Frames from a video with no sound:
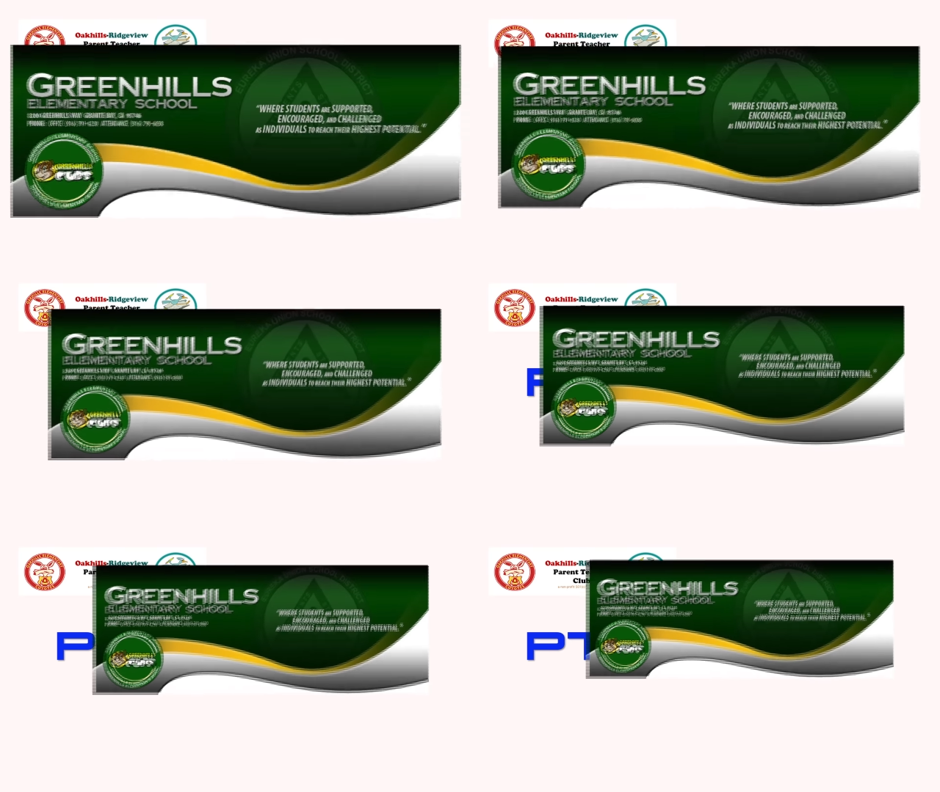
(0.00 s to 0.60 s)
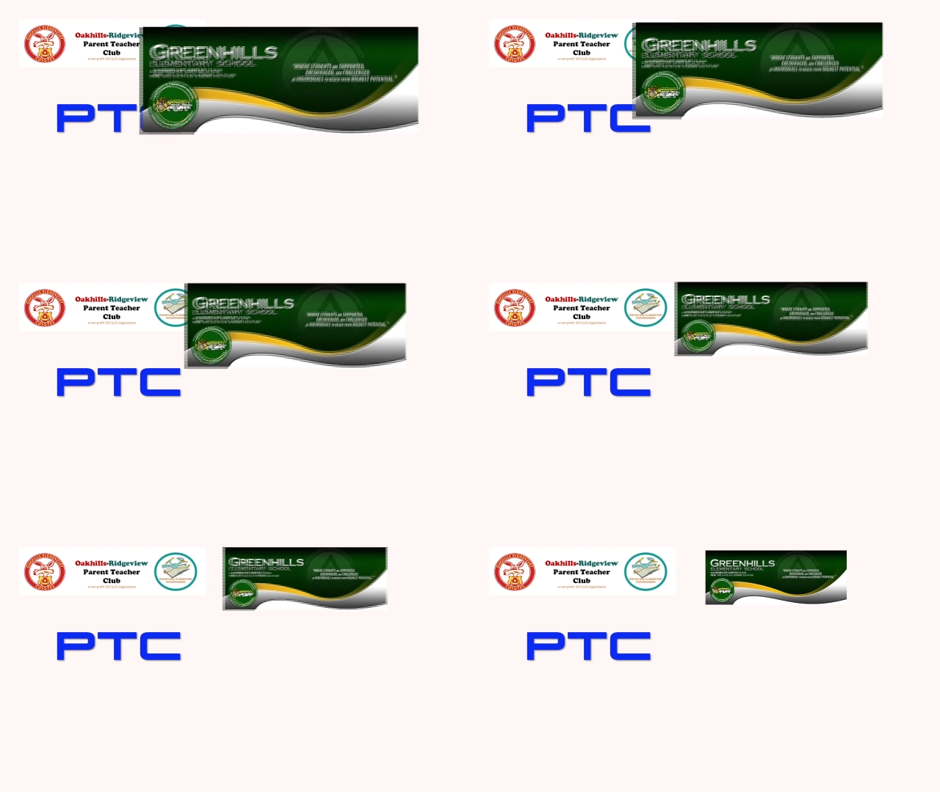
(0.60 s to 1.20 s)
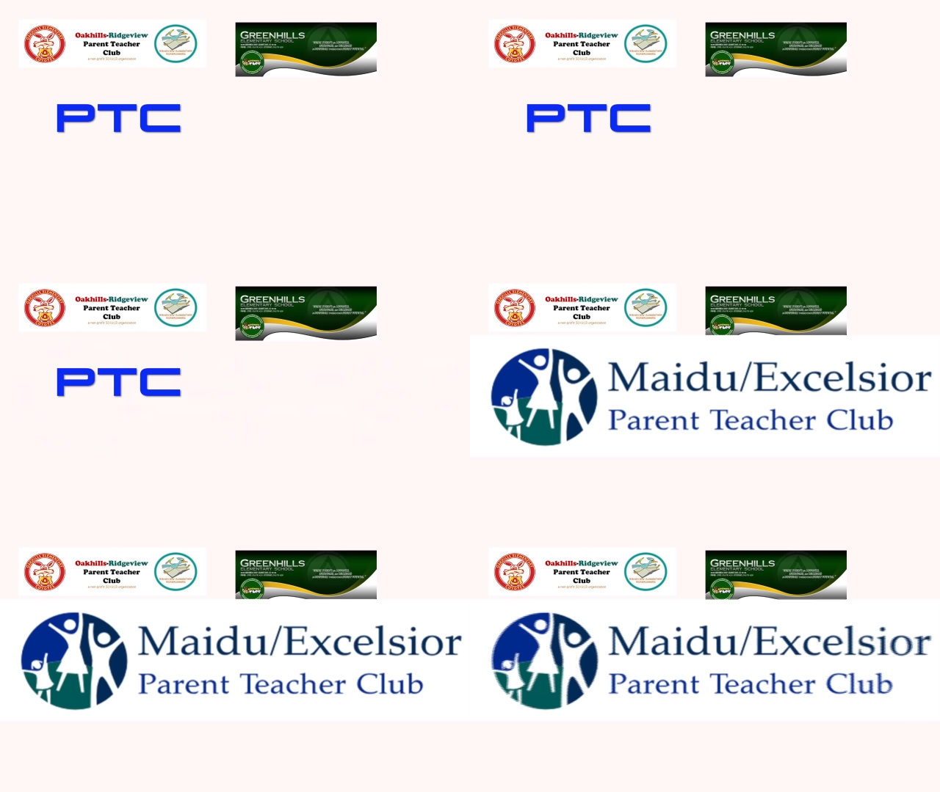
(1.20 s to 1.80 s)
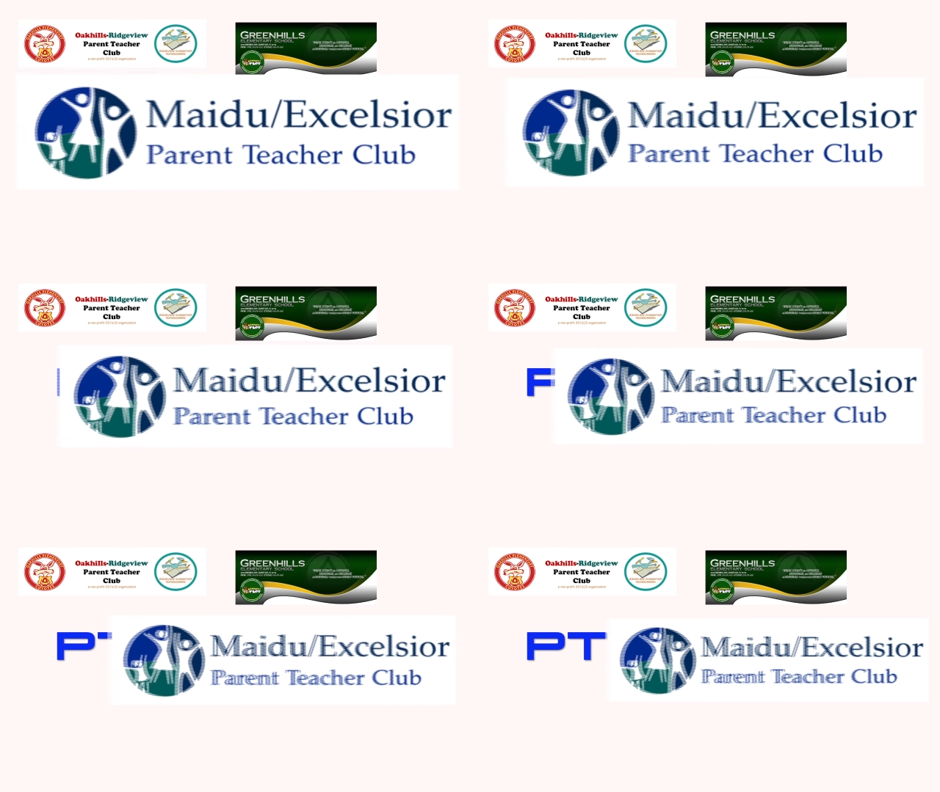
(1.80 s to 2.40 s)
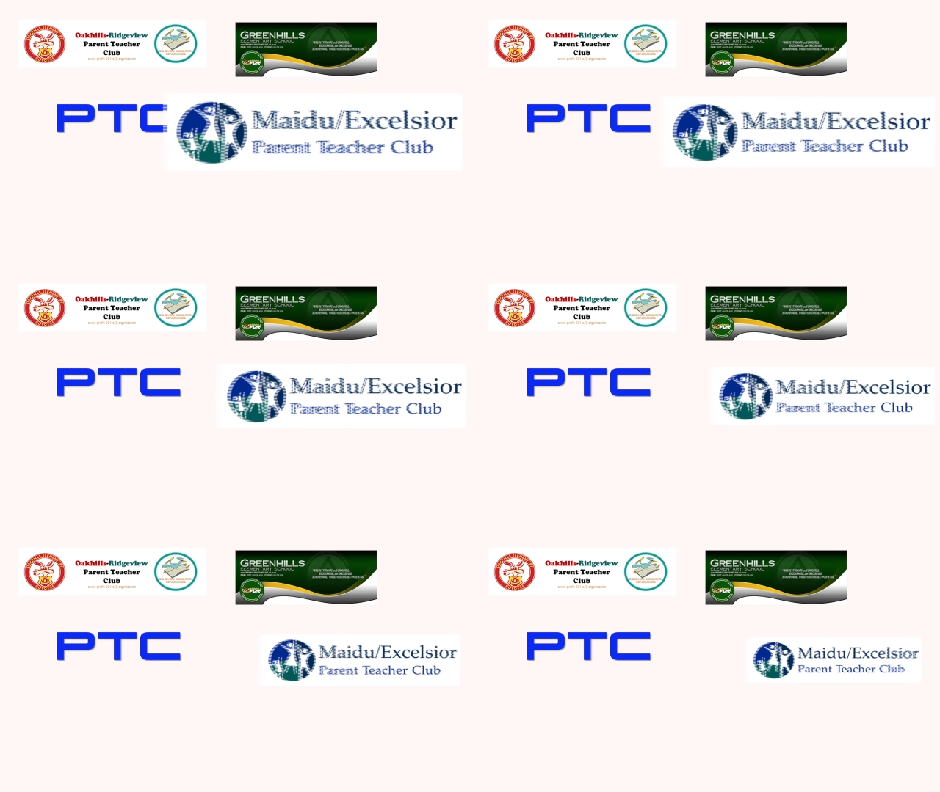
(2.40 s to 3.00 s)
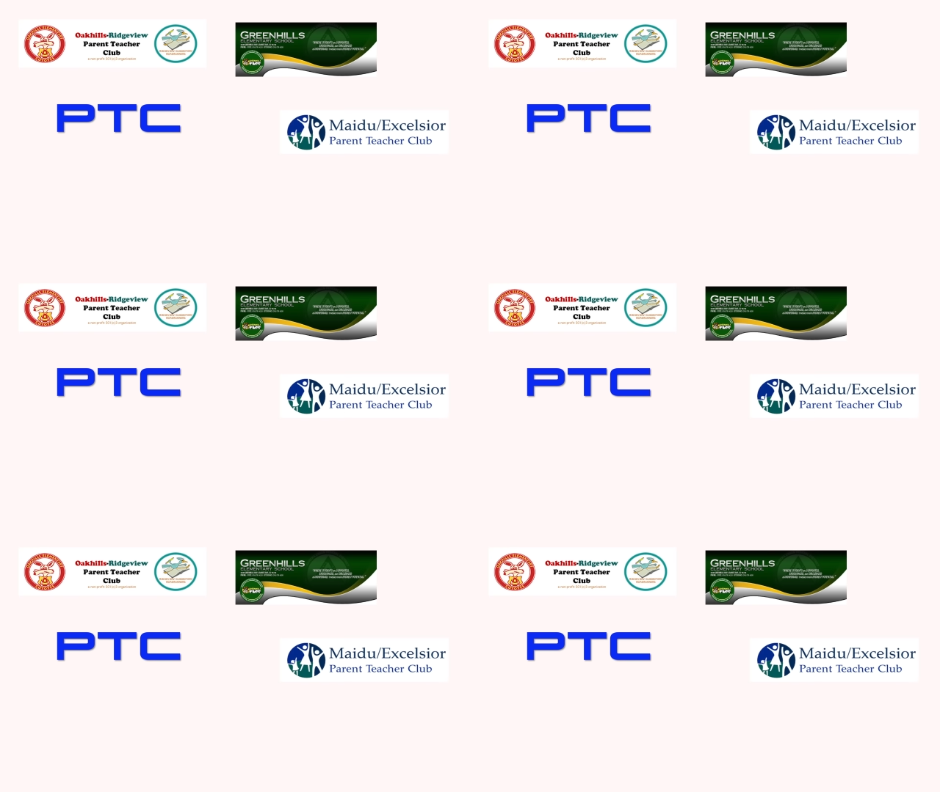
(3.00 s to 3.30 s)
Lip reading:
No face is visible, so there are no lips to read.